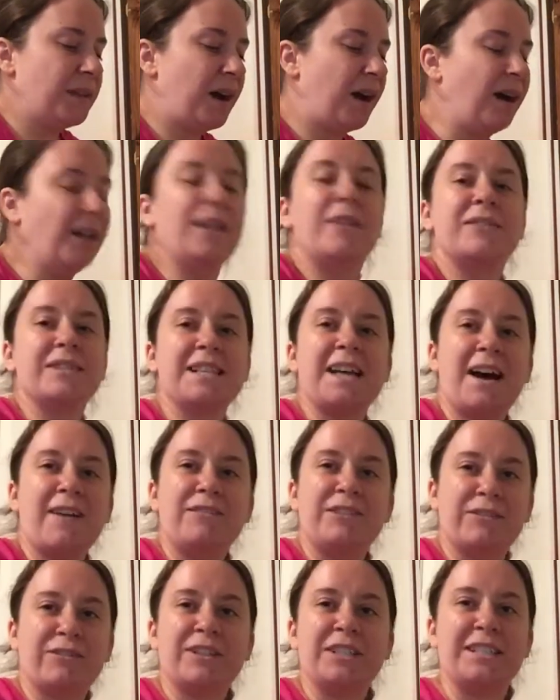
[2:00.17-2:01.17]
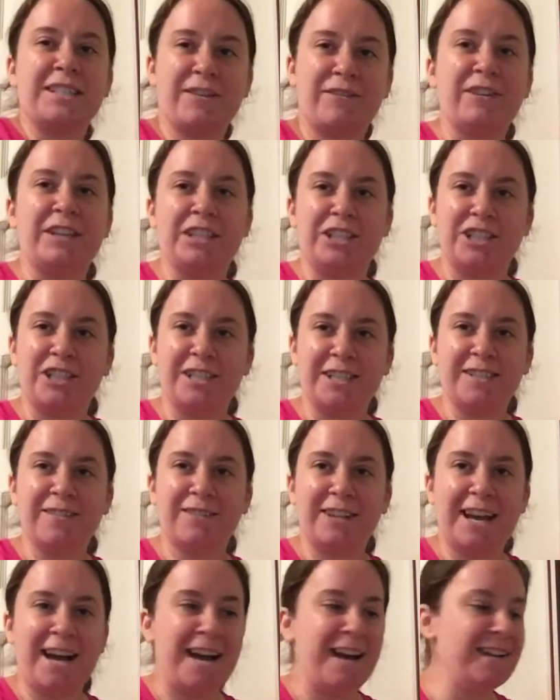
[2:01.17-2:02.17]
all of us have different definitions of
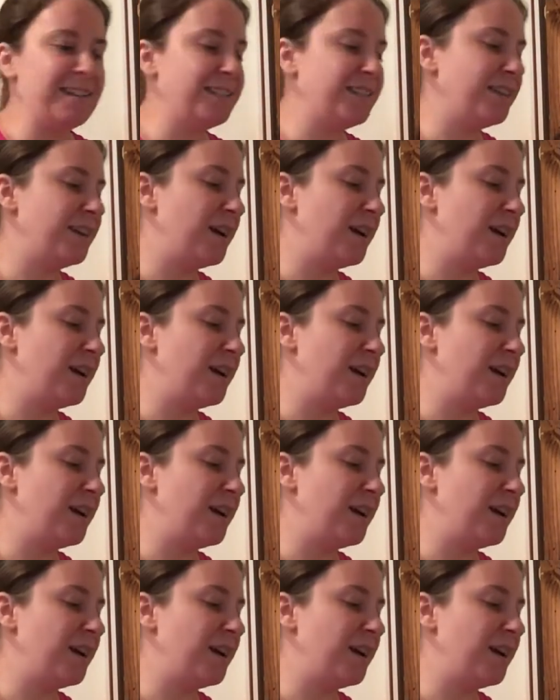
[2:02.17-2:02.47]
that.